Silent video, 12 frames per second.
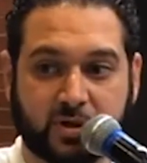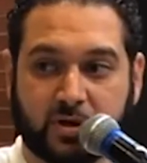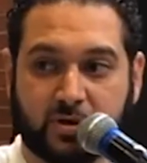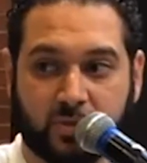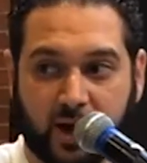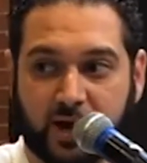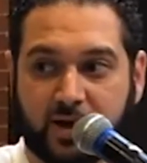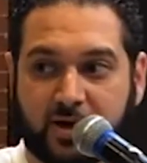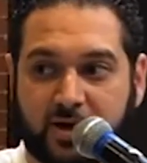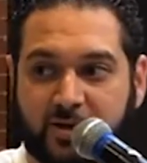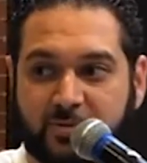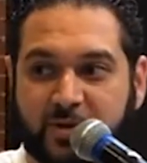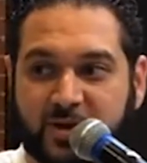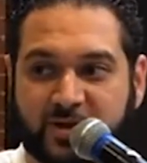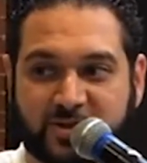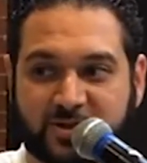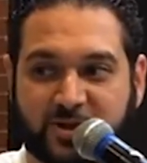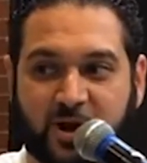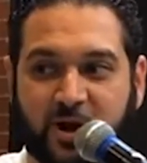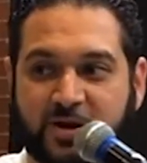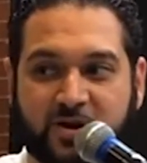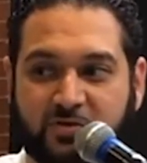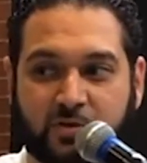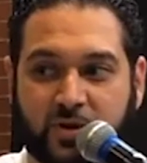Why? Because his heart
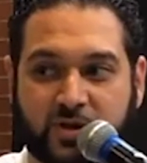never really